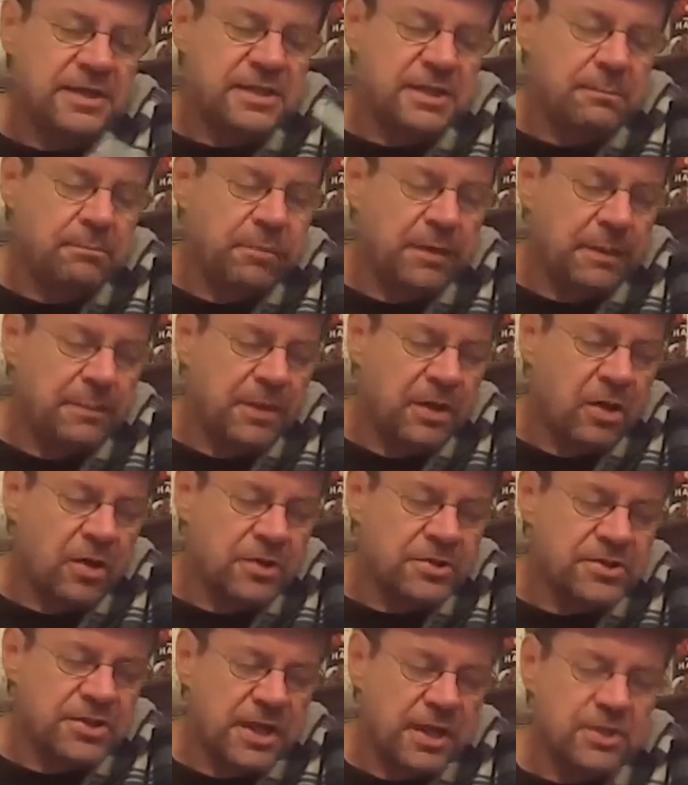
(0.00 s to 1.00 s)
simply
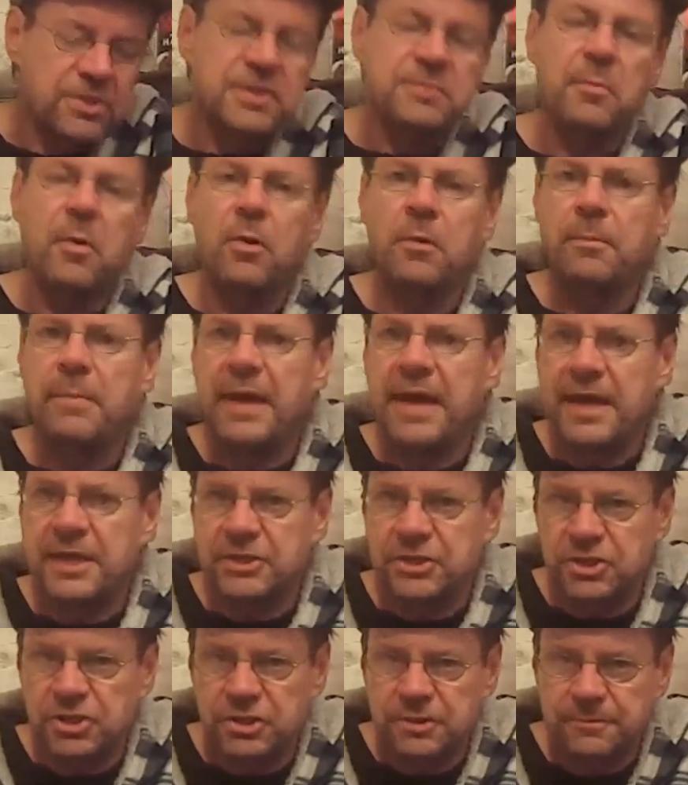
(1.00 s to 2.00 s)
because they're small
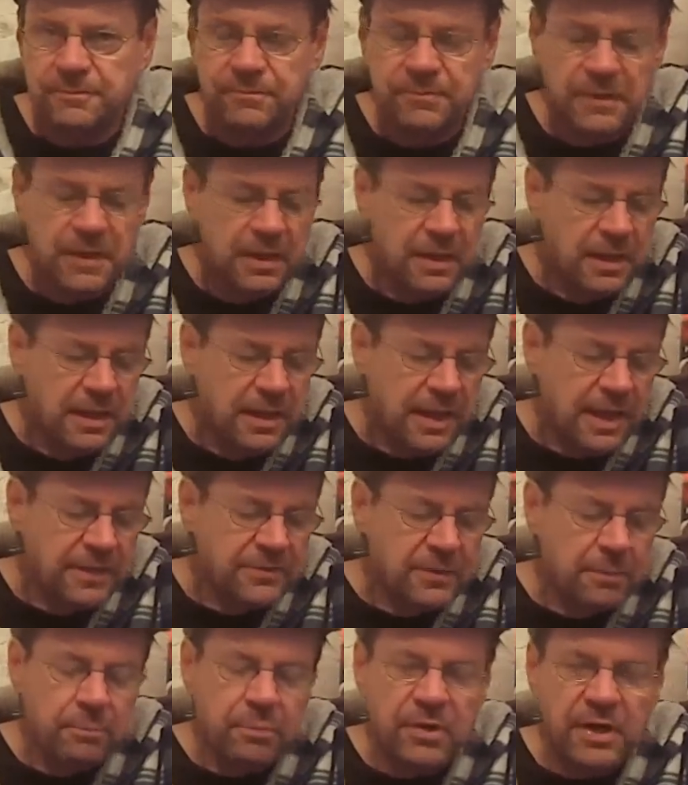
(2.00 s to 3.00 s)
batch,
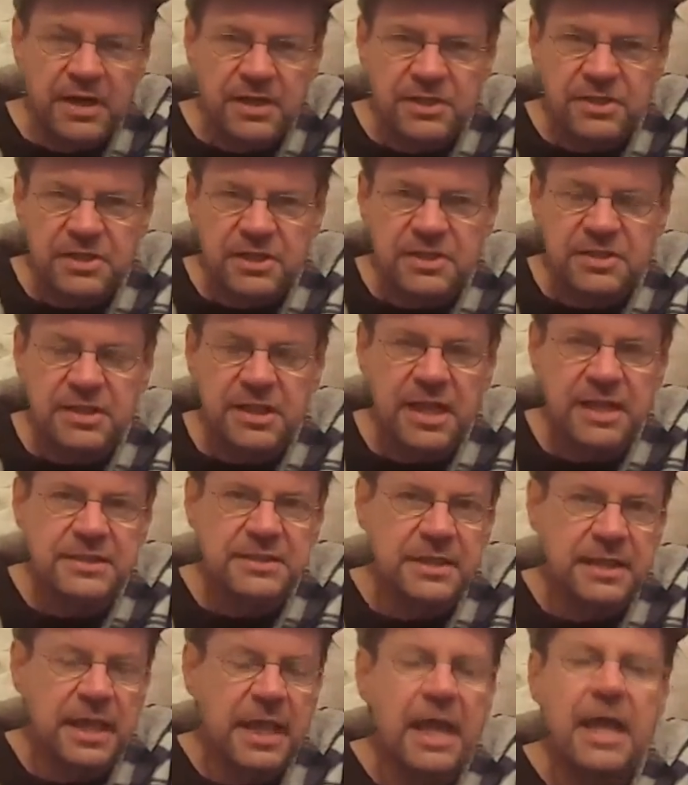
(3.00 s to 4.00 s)
and the price is
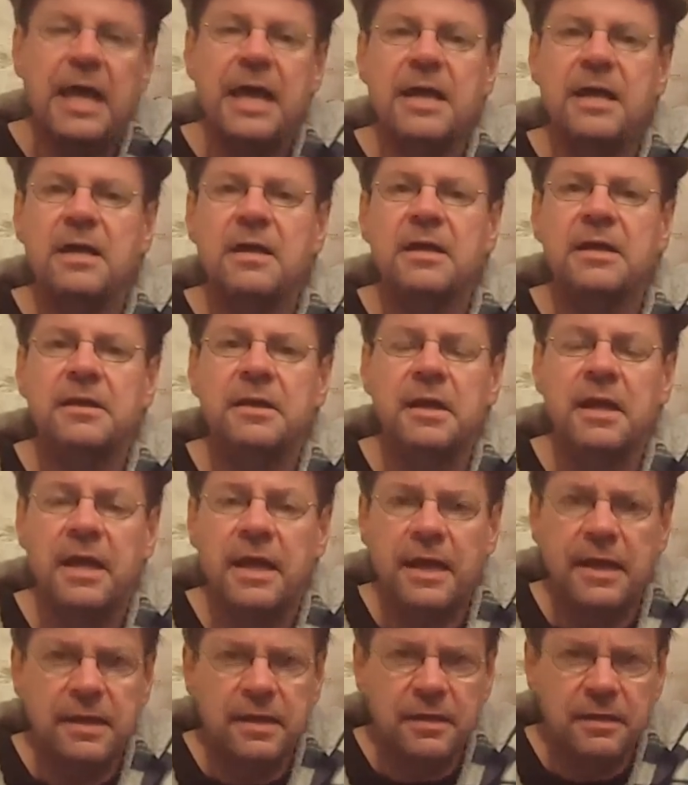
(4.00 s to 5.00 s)
getting higher and
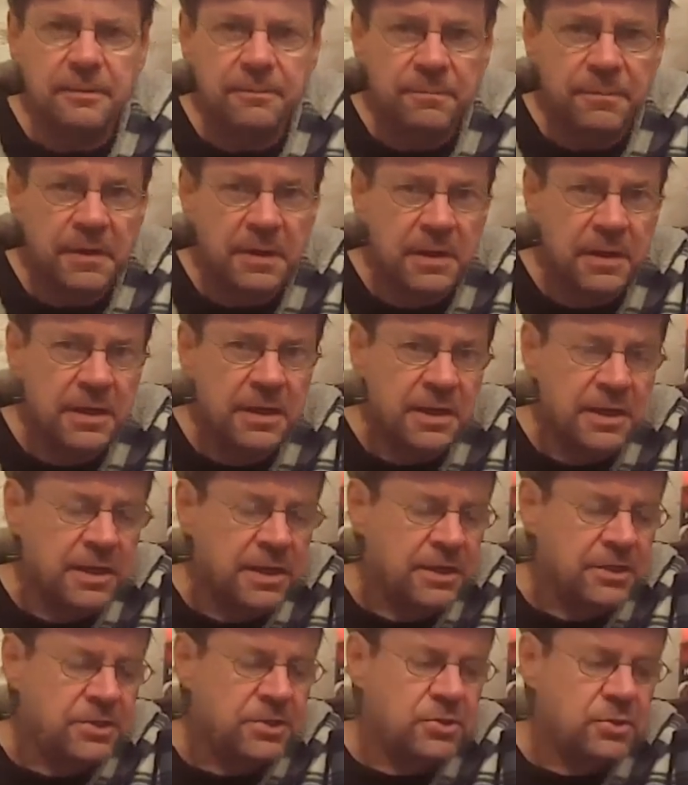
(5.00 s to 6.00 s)
higher
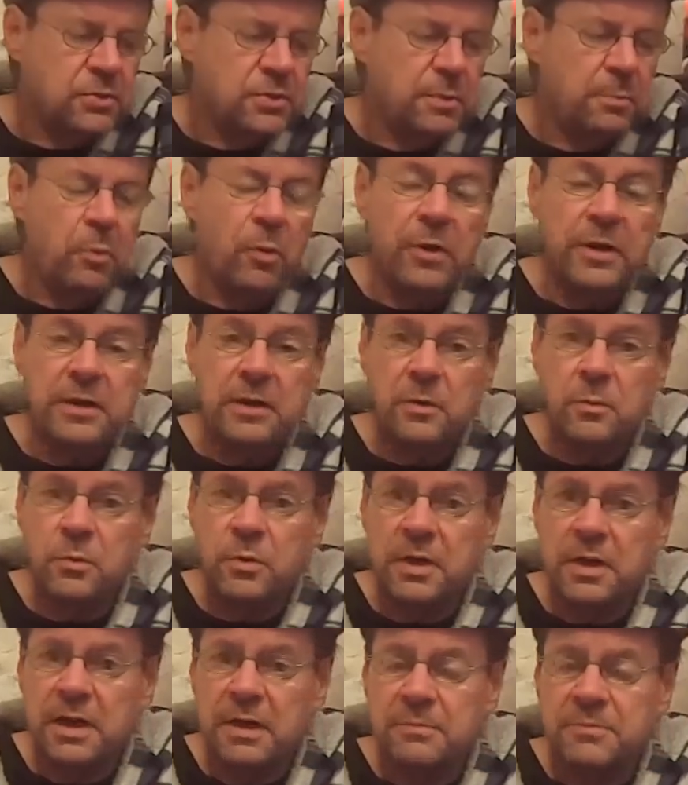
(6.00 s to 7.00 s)
to the
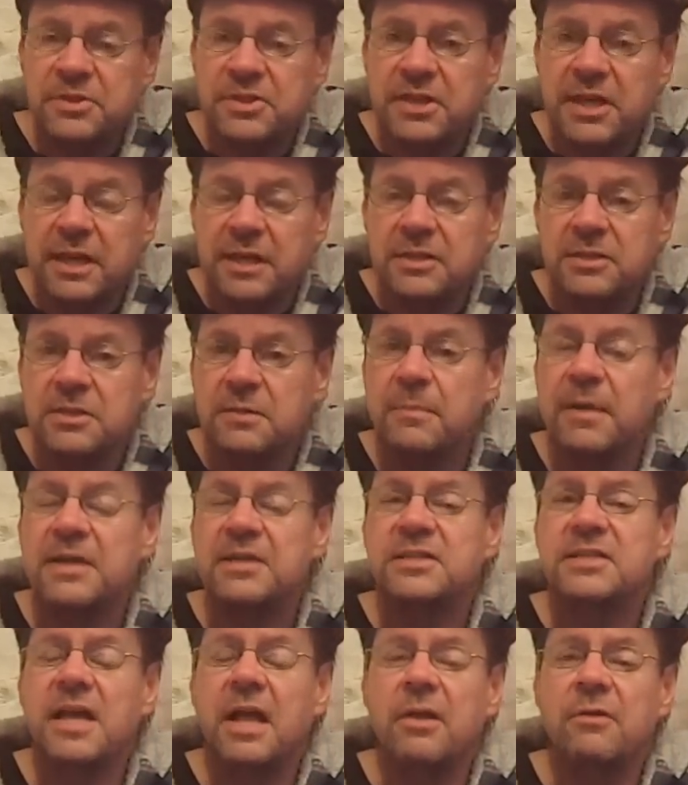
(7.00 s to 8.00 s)
point where I'm saying to
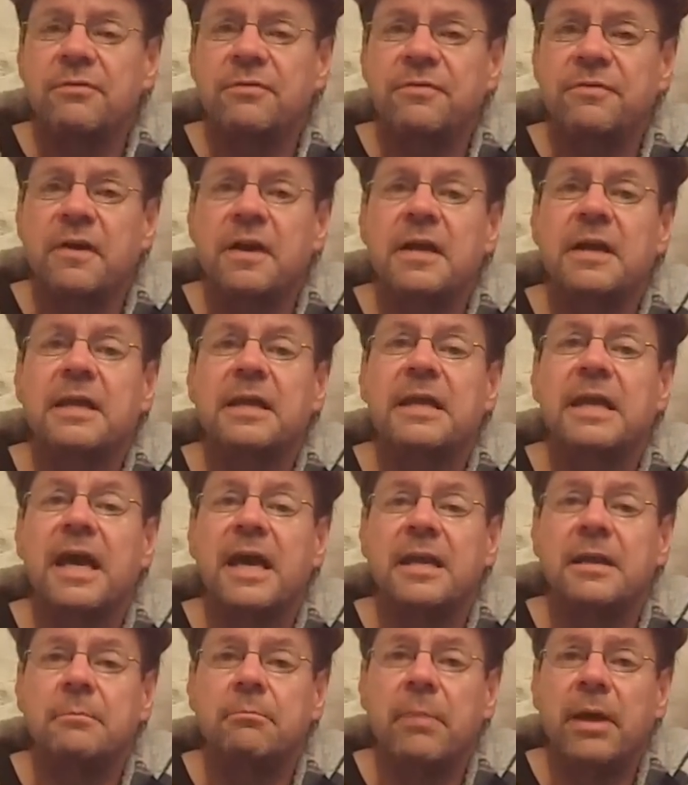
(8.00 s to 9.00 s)
myself,
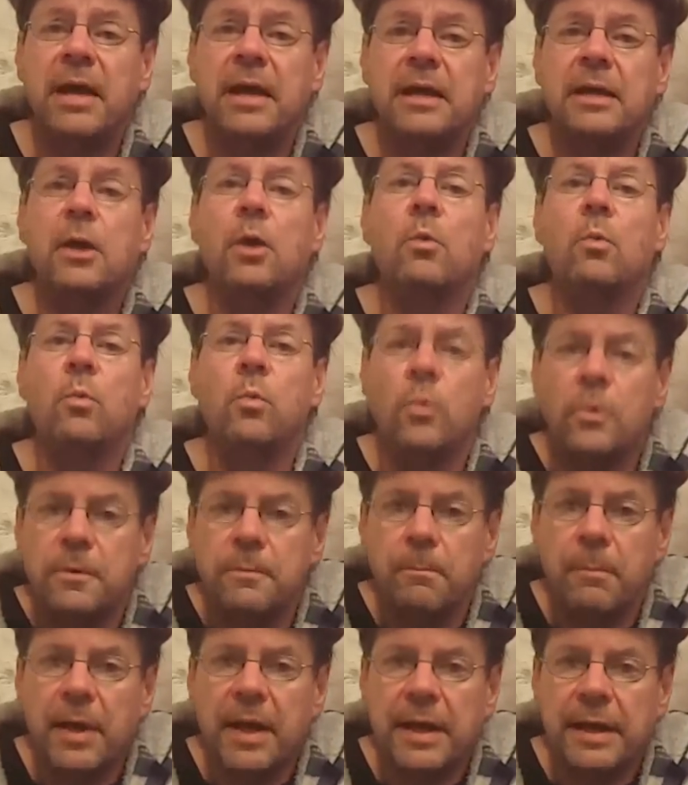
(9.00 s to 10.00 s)
can buy,
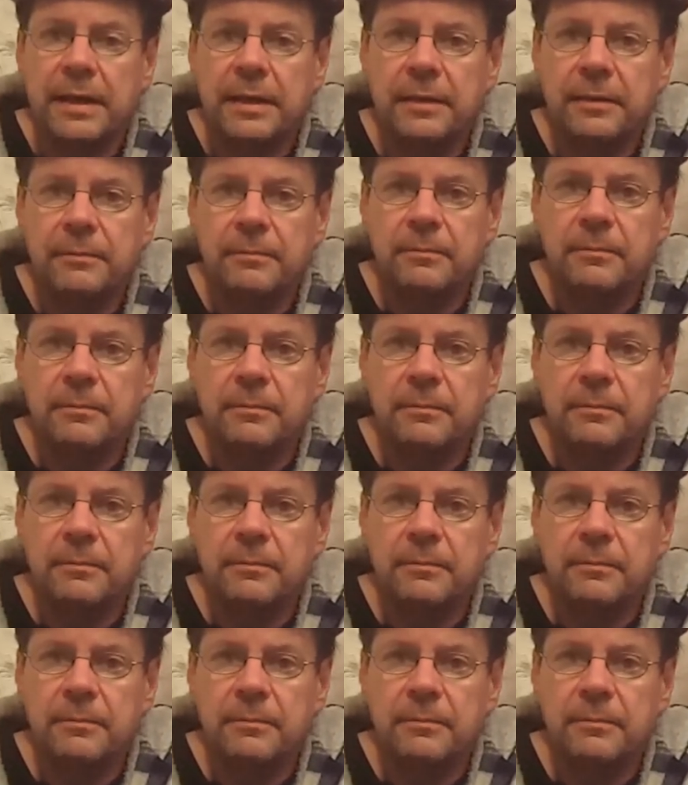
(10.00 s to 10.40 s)
won't buy.